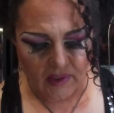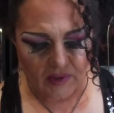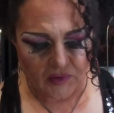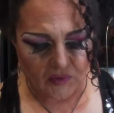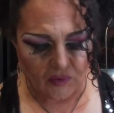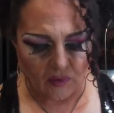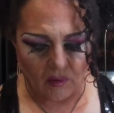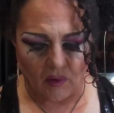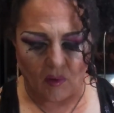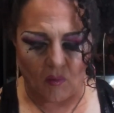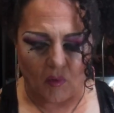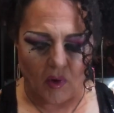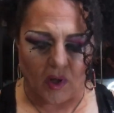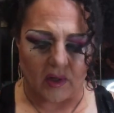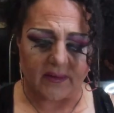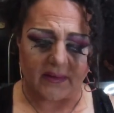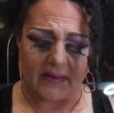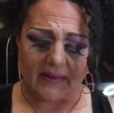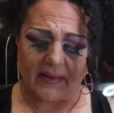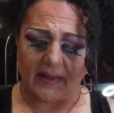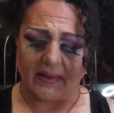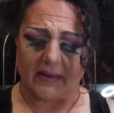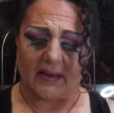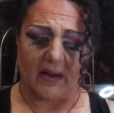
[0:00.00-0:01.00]
It took a while
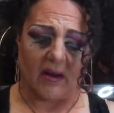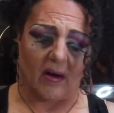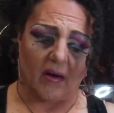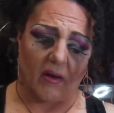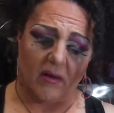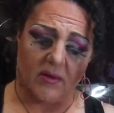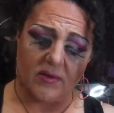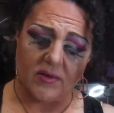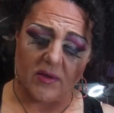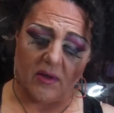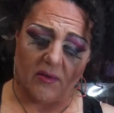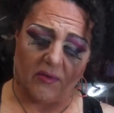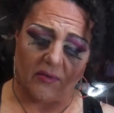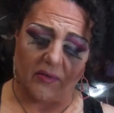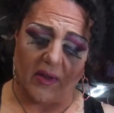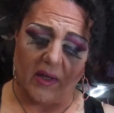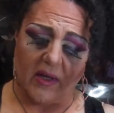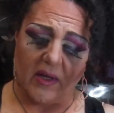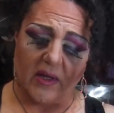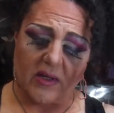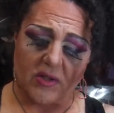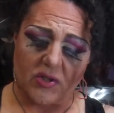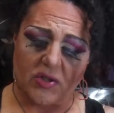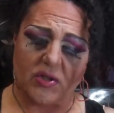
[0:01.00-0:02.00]
to take the clothes off.
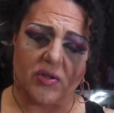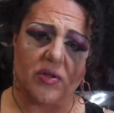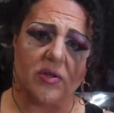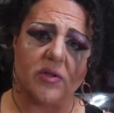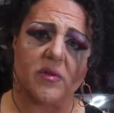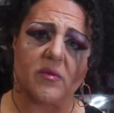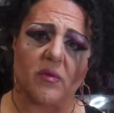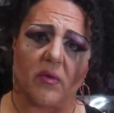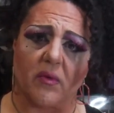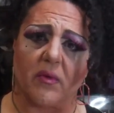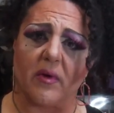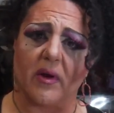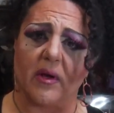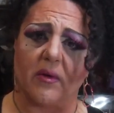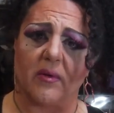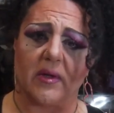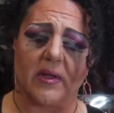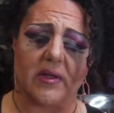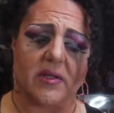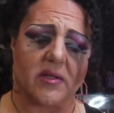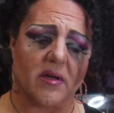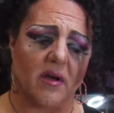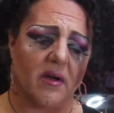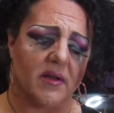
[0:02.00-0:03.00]
Shoes were
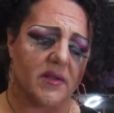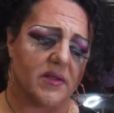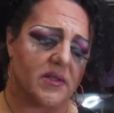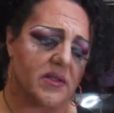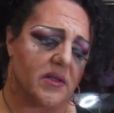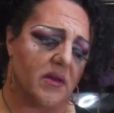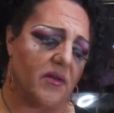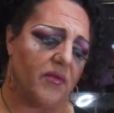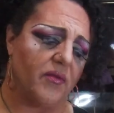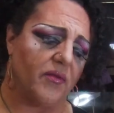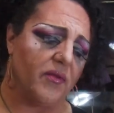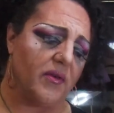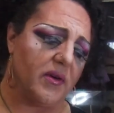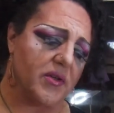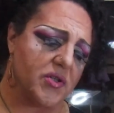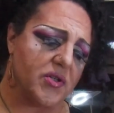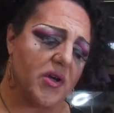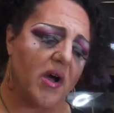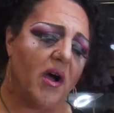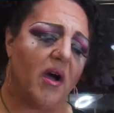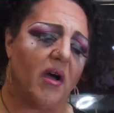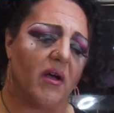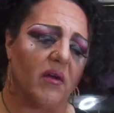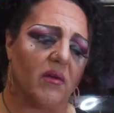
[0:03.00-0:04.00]
really tight, so for a
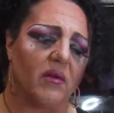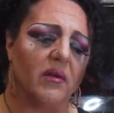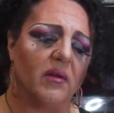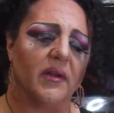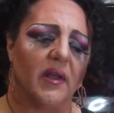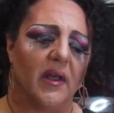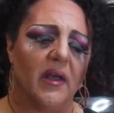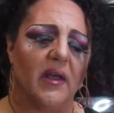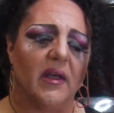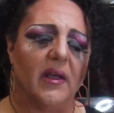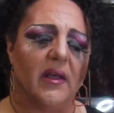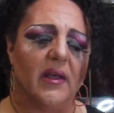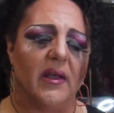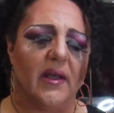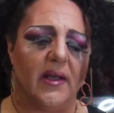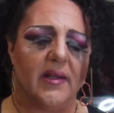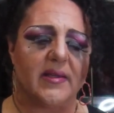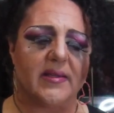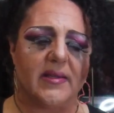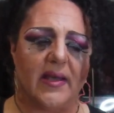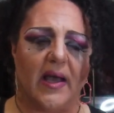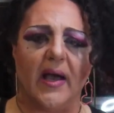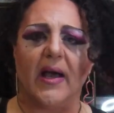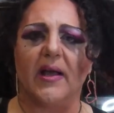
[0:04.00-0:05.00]
child
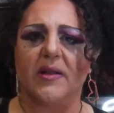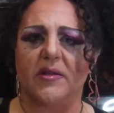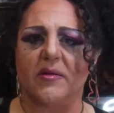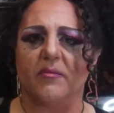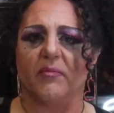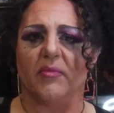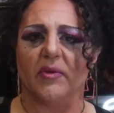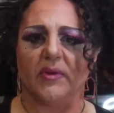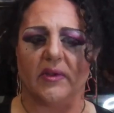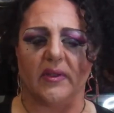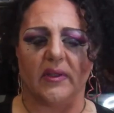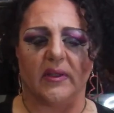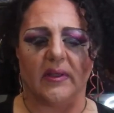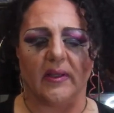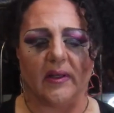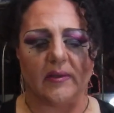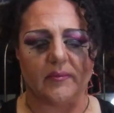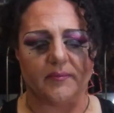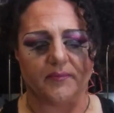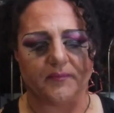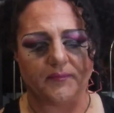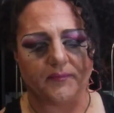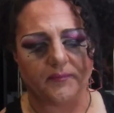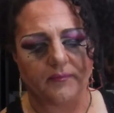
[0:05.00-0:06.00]
it's hard to put
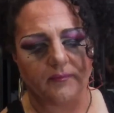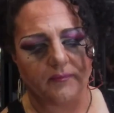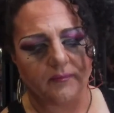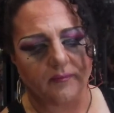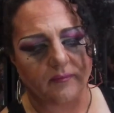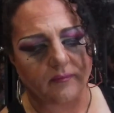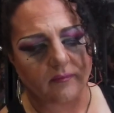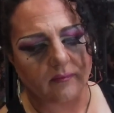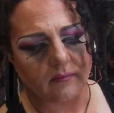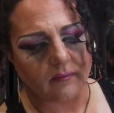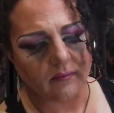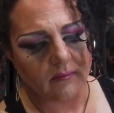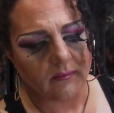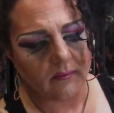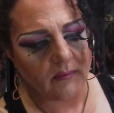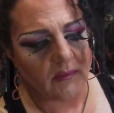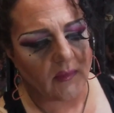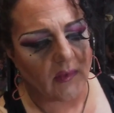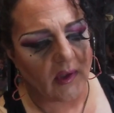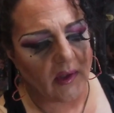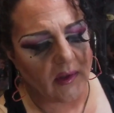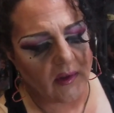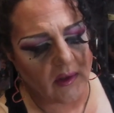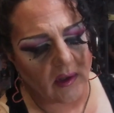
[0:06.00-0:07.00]
the
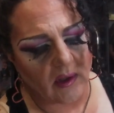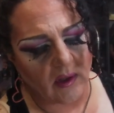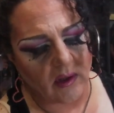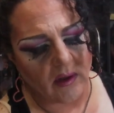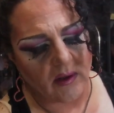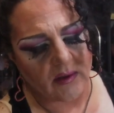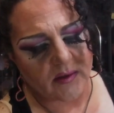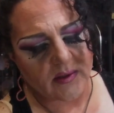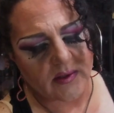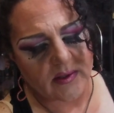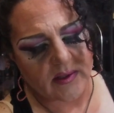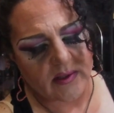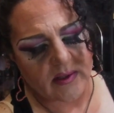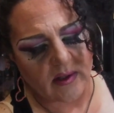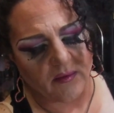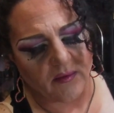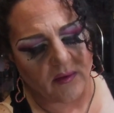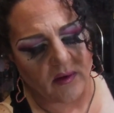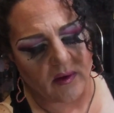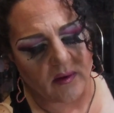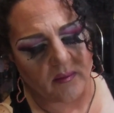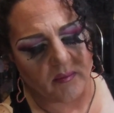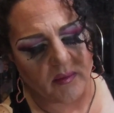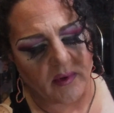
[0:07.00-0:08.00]
clothes and
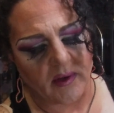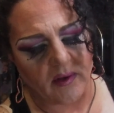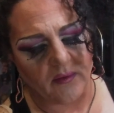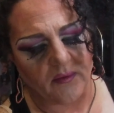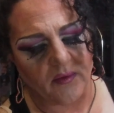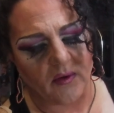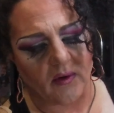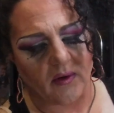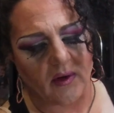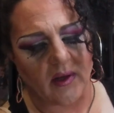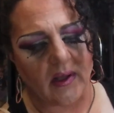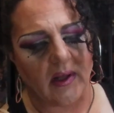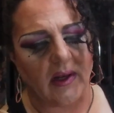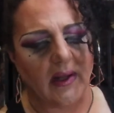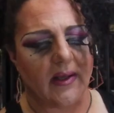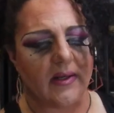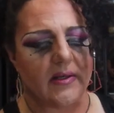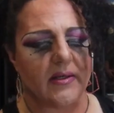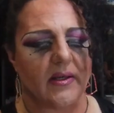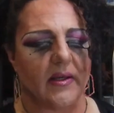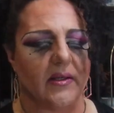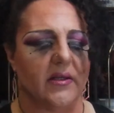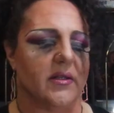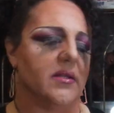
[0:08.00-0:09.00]
stuff on. But if you're a
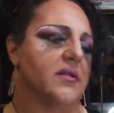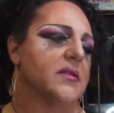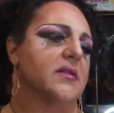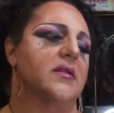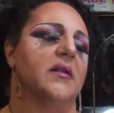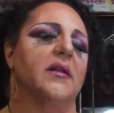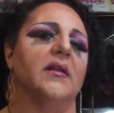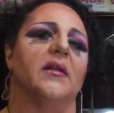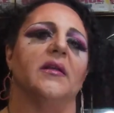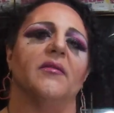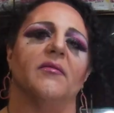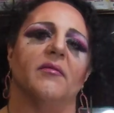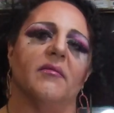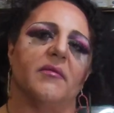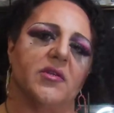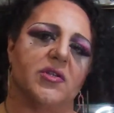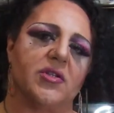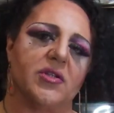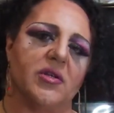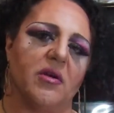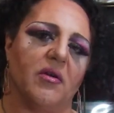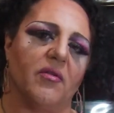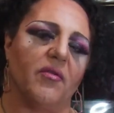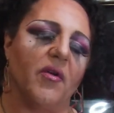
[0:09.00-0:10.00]
collector and you're just going to leave it on
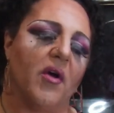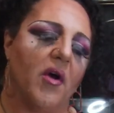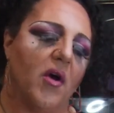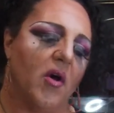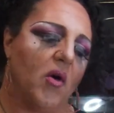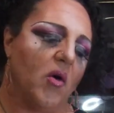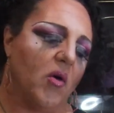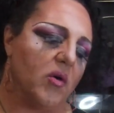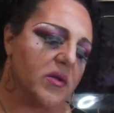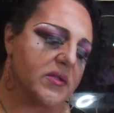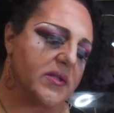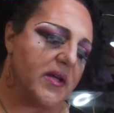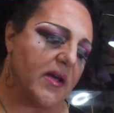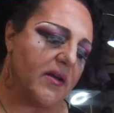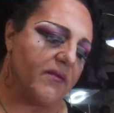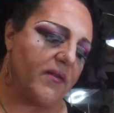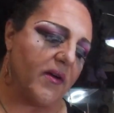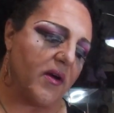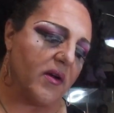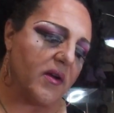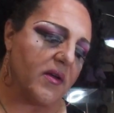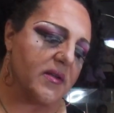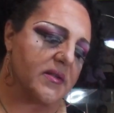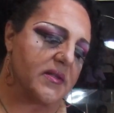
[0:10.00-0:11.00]
the shelf or take
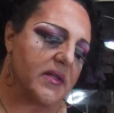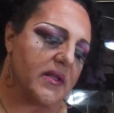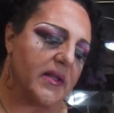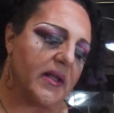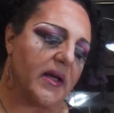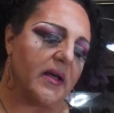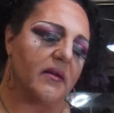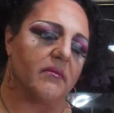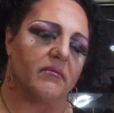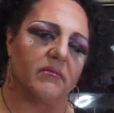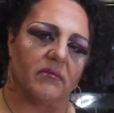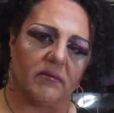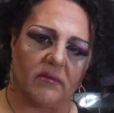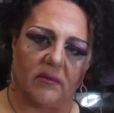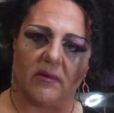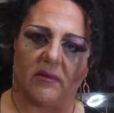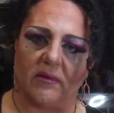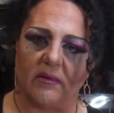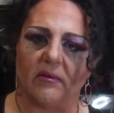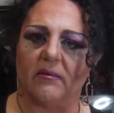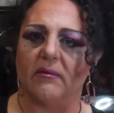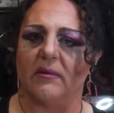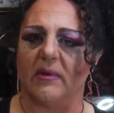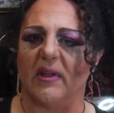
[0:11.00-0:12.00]
photos and
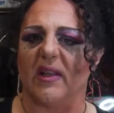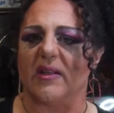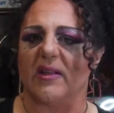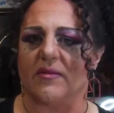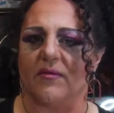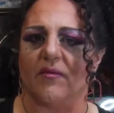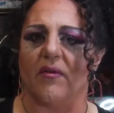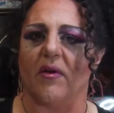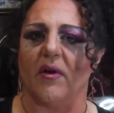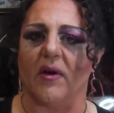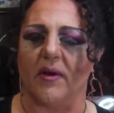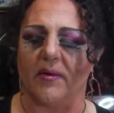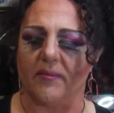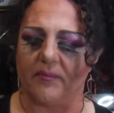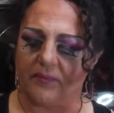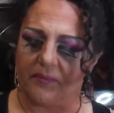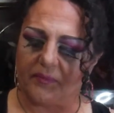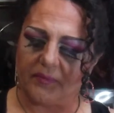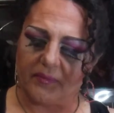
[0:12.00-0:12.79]
that's fine.